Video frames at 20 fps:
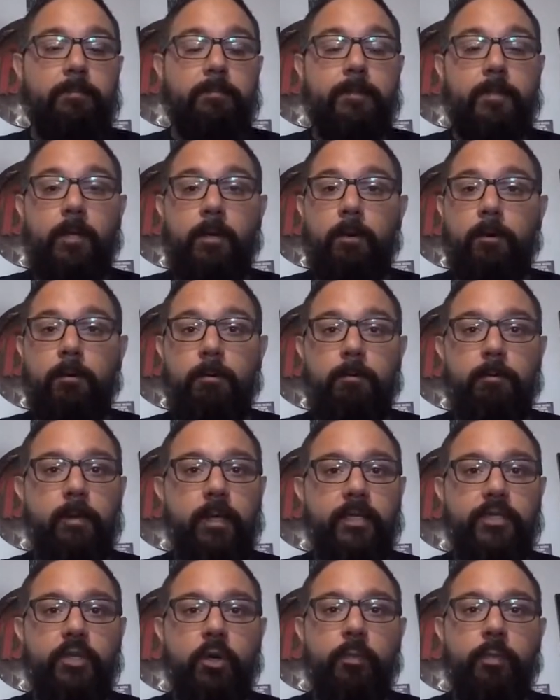So
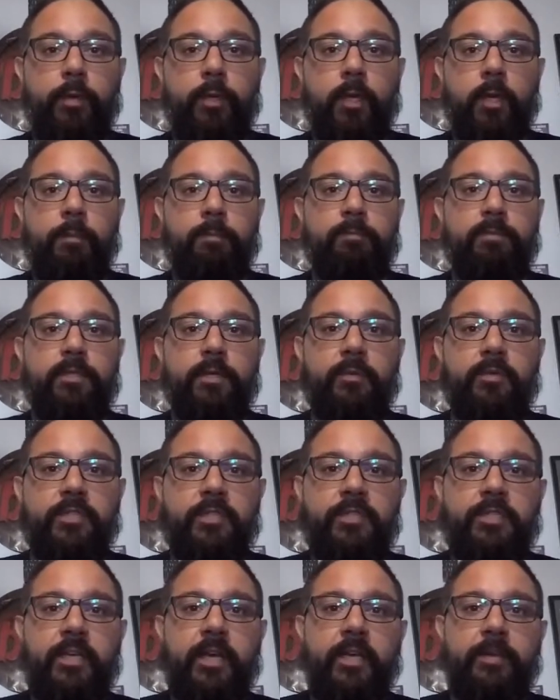let's open it up, see
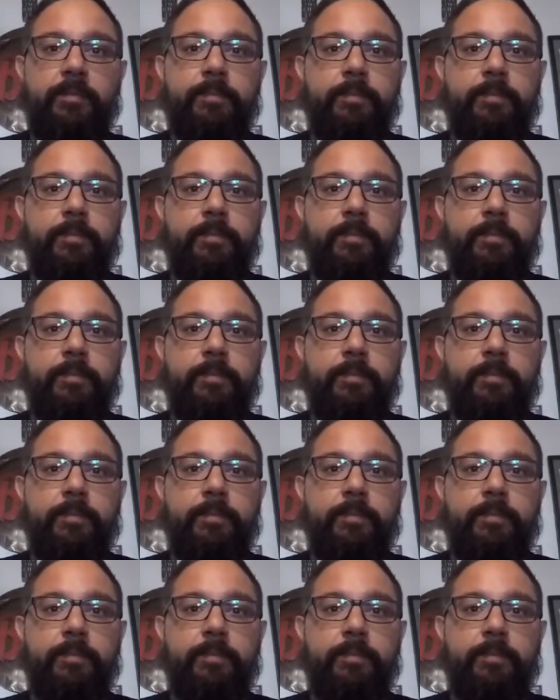what's inside.